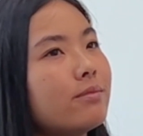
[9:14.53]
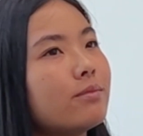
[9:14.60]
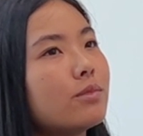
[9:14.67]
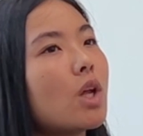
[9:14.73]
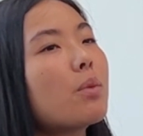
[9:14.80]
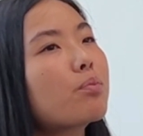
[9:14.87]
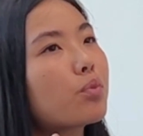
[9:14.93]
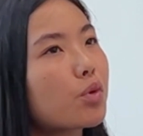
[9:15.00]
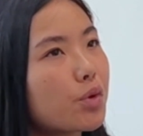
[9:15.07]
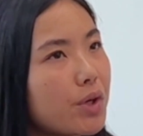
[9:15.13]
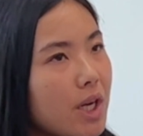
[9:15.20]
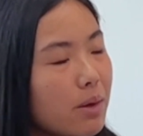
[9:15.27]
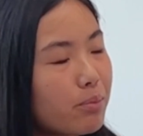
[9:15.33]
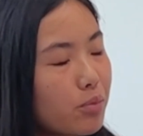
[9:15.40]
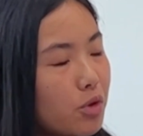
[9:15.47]
not
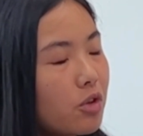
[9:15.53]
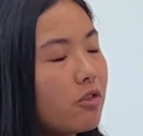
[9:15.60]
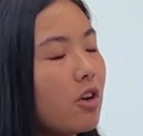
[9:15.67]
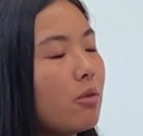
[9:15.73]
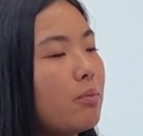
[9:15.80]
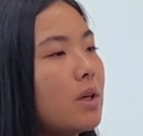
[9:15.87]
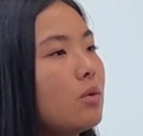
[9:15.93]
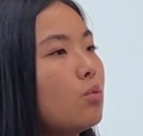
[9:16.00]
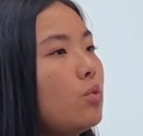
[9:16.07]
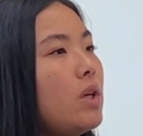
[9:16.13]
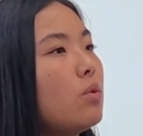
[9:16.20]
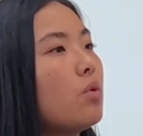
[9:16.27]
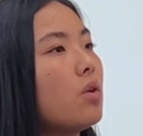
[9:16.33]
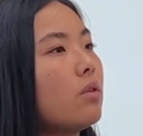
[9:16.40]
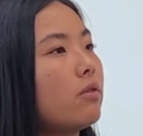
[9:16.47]
pre-approval, but we
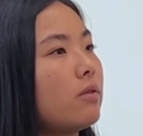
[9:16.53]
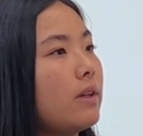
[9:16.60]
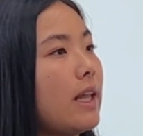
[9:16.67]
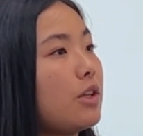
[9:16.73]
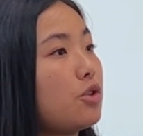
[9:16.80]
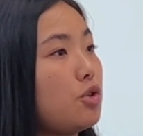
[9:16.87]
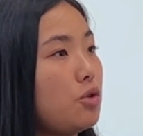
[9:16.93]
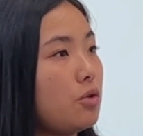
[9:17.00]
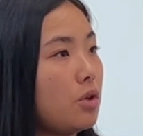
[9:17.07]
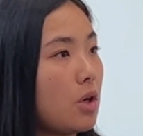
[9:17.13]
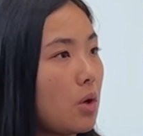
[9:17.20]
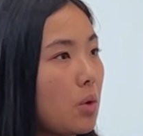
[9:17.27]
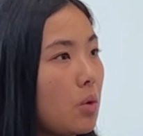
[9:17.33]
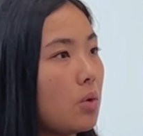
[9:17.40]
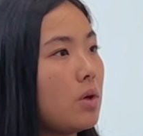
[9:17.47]
will let you
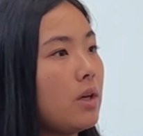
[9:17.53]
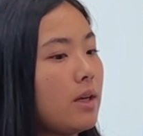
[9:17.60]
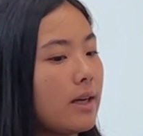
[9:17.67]
know